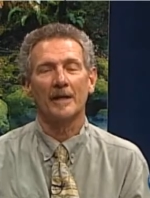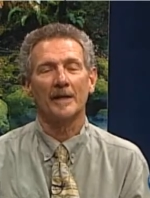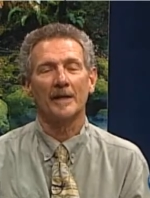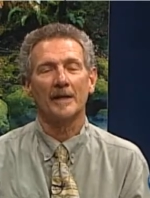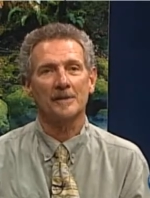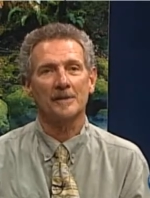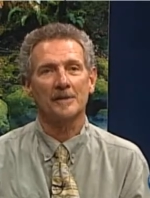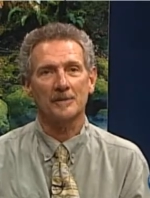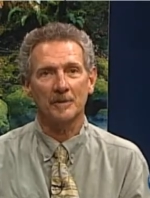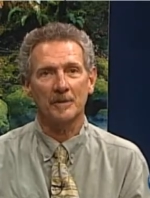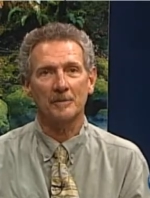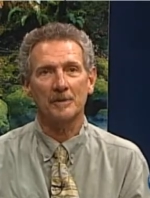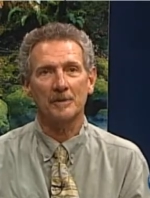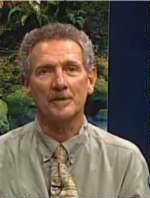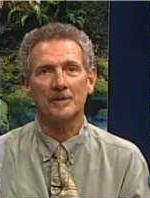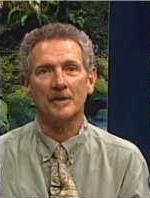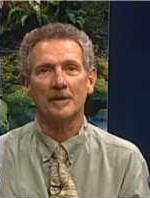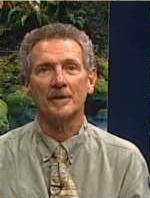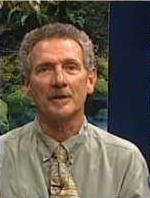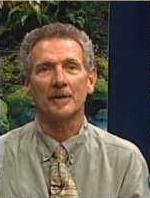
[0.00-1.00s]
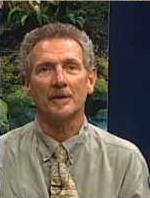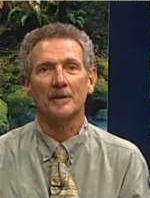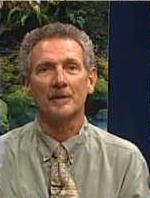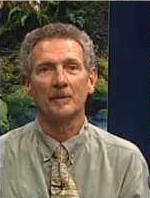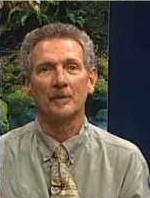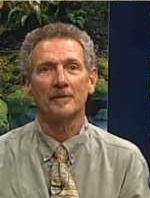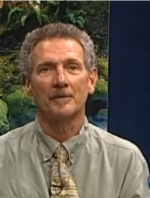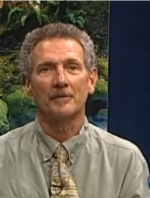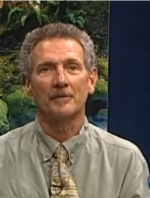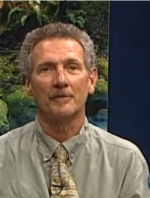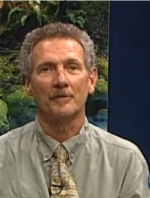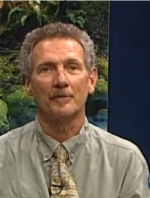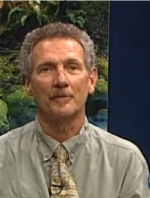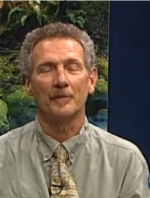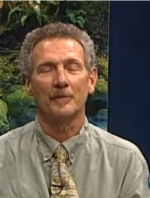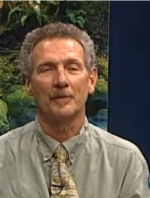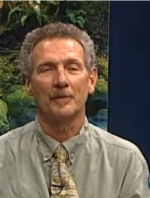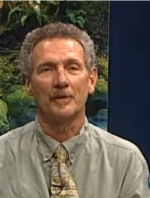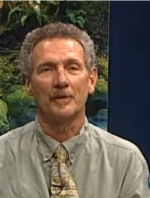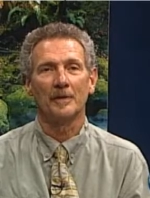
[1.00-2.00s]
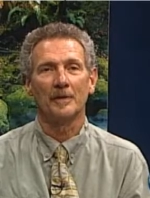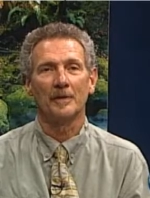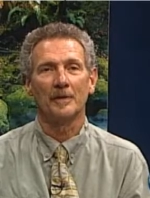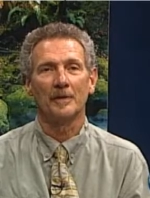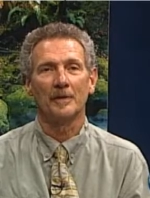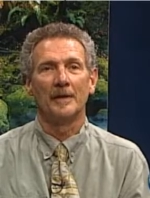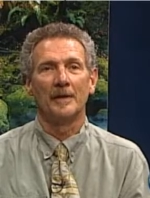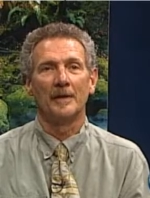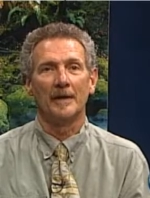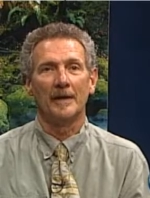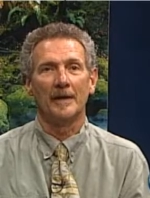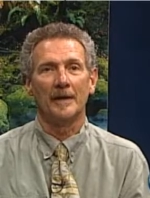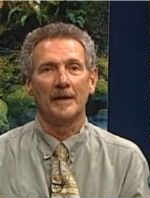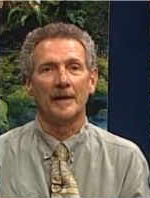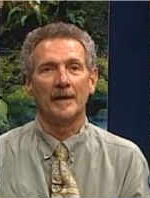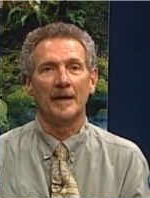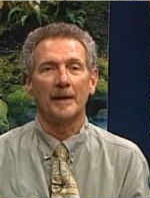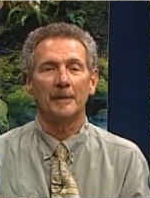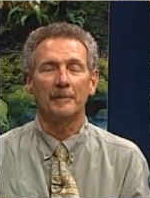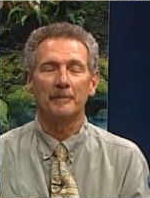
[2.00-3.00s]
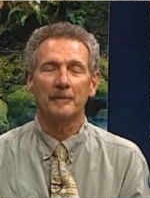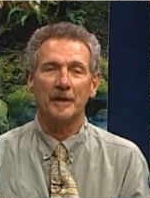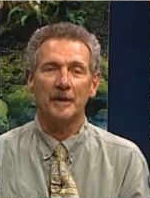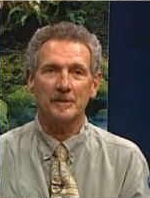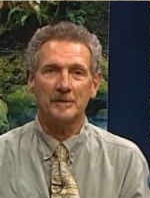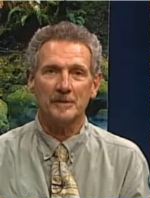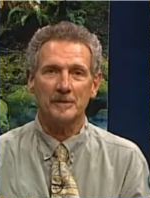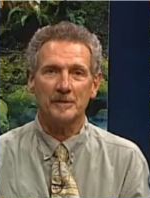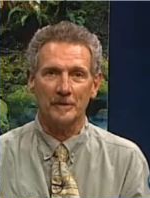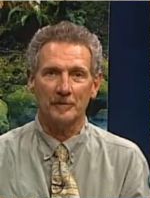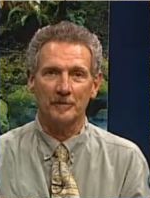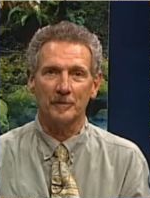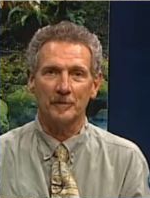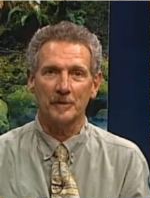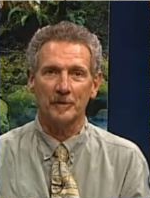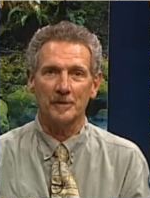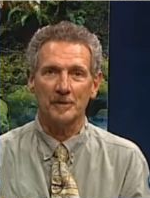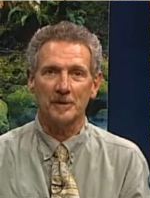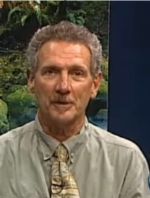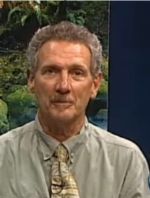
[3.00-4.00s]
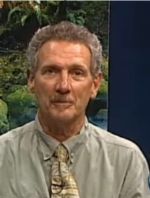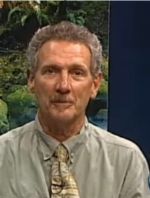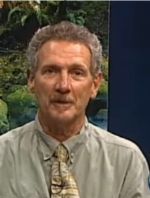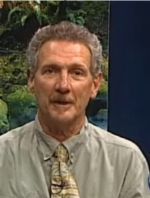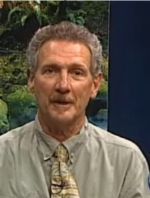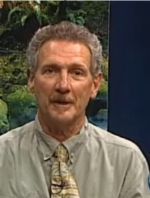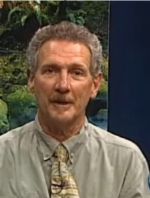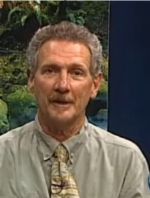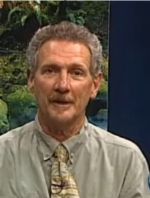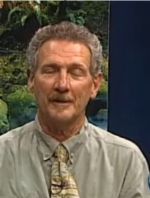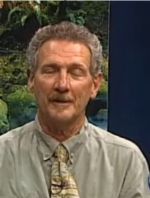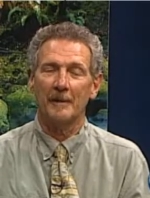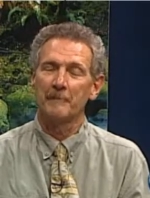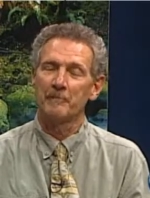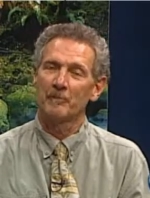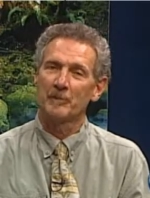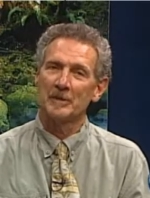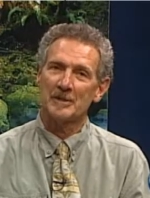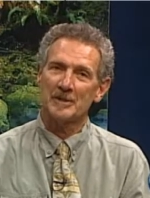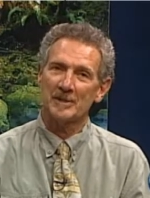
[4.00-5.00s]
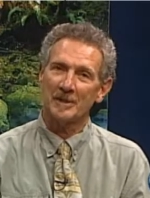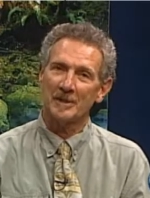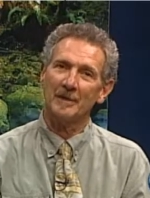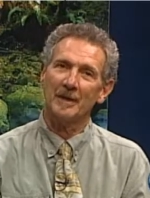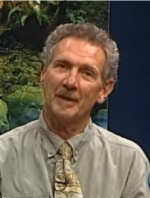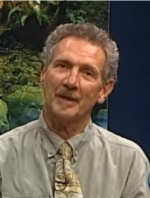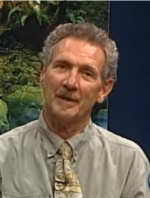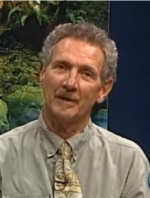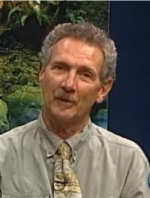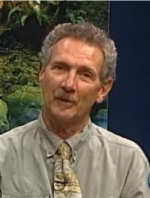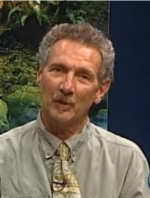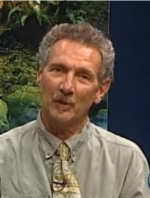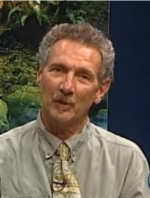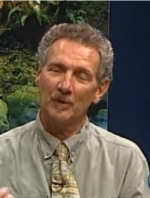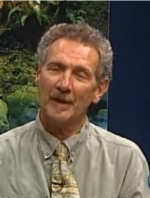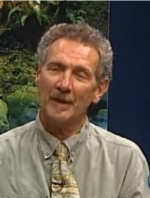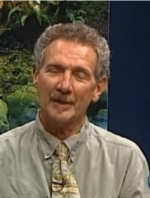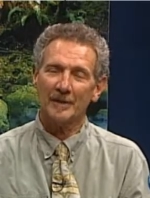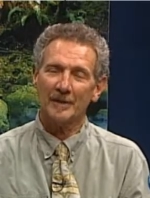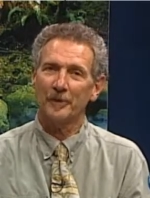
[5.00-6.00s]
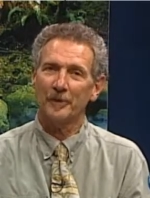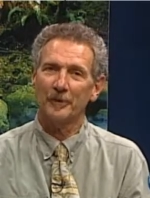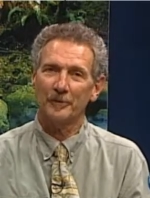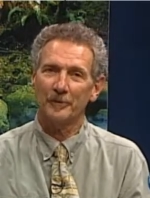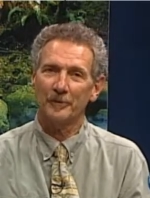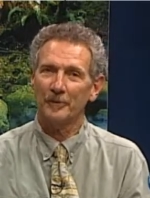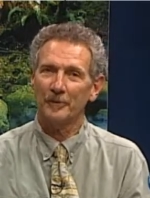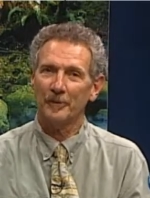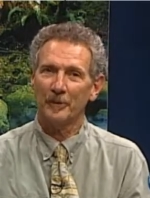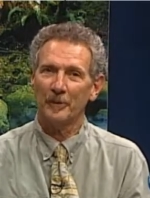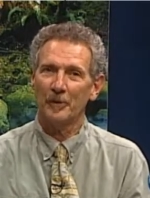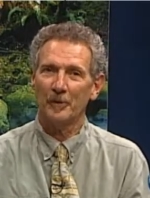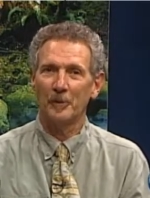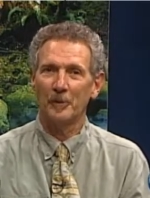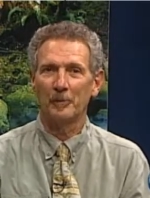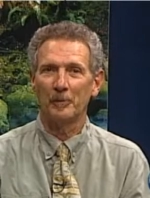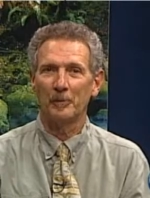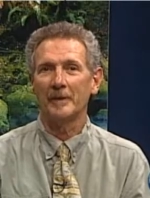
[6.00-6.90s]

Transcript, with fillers: He's going to be talking with us for uh, updates on Fukushima and something a whole lot closer to home.